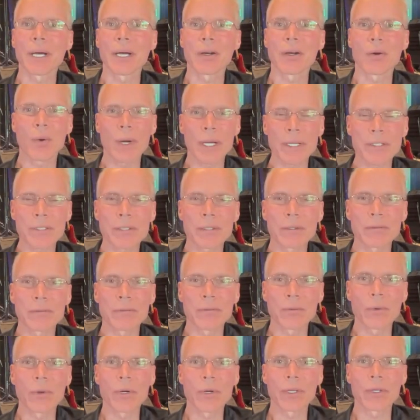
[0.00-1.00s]
a question
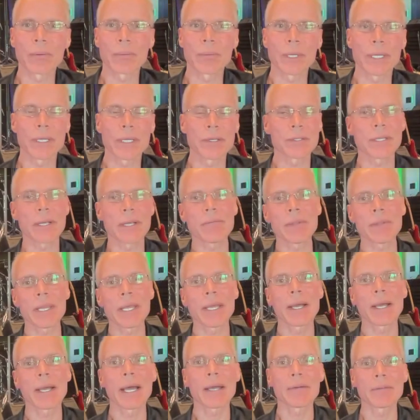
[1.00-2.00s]
for you because
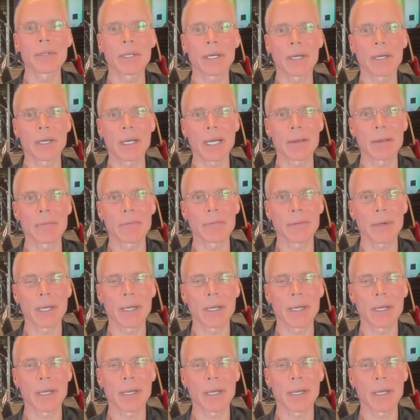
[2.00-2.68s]
everything I've done, I've,